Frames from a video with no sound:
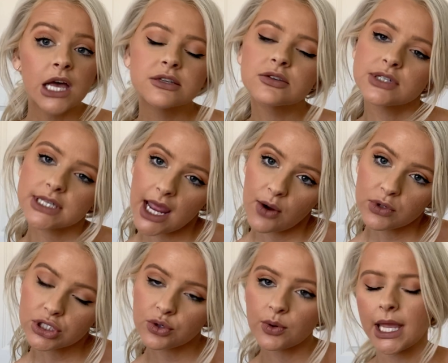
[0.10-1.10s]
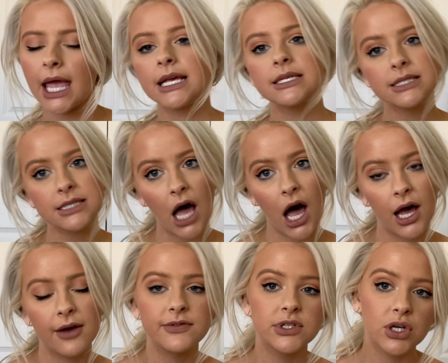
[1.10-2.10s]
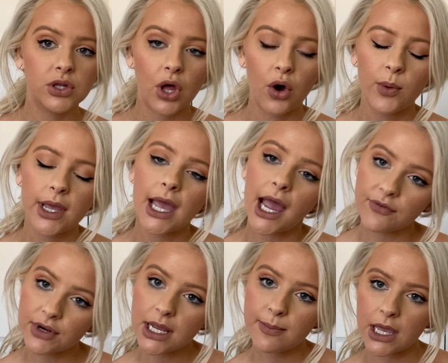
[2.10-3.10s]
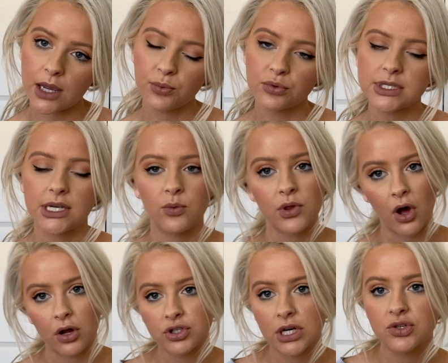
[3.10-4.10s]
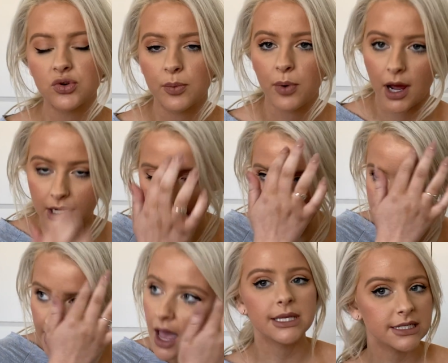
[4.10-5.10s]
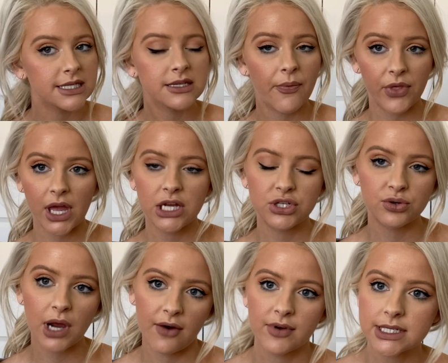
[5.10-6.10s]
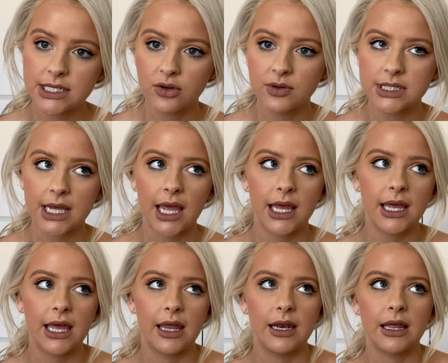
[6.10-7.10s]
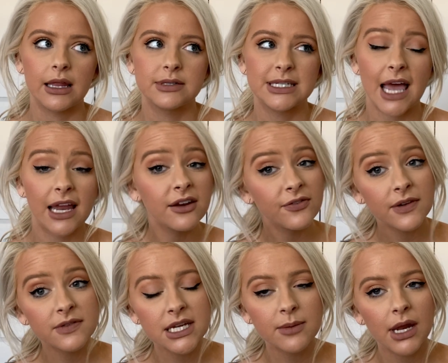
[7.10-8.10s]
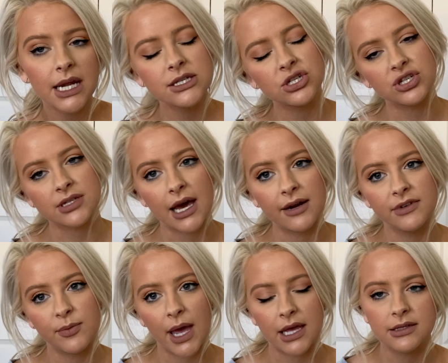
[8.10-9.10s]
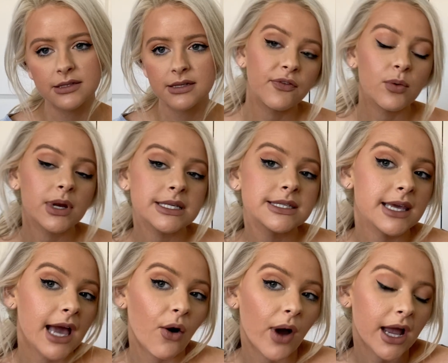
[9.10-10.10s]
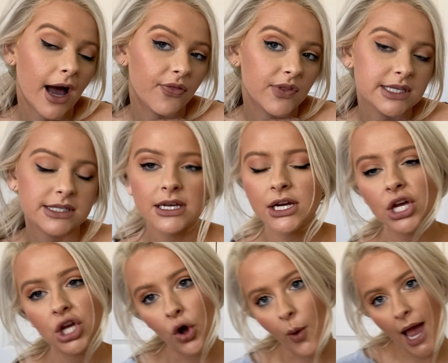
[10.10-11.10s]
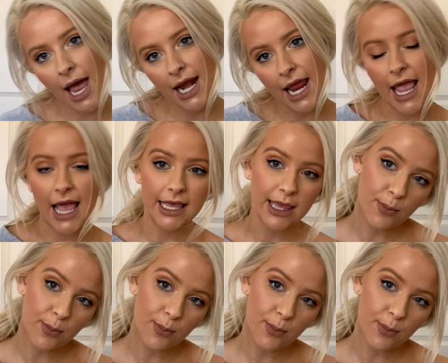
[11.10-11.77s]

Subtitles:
So today we're doing a soft, glowy, everyday makeup routine with all drugstore products. This is something I do every single day in 10 to 15 minutes. It just kind of depends. If you want to see how I got this look, go ahead and keep